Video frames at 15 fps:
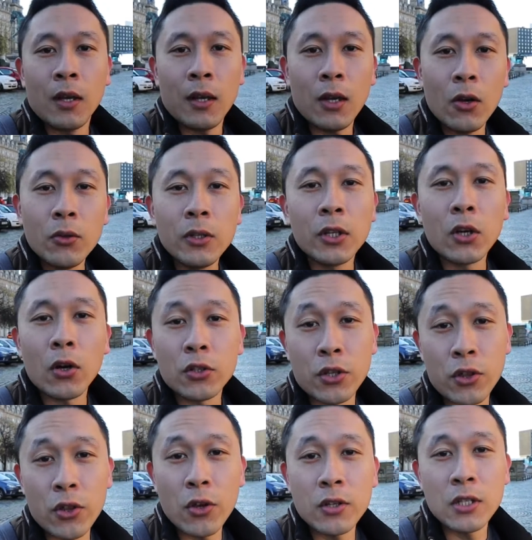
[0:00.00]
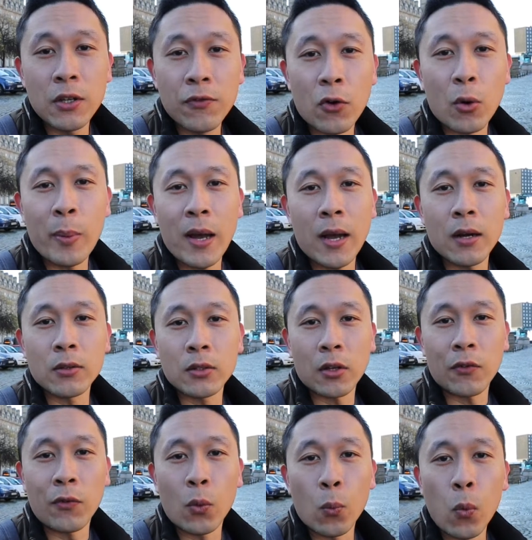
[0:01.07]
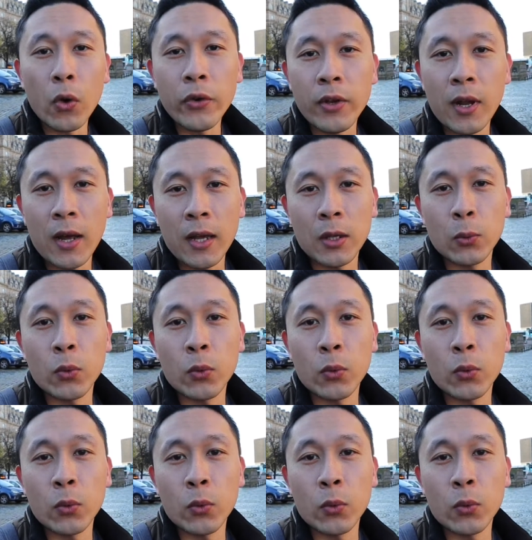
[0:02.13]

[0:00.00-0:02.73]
It only costs £34 for one night,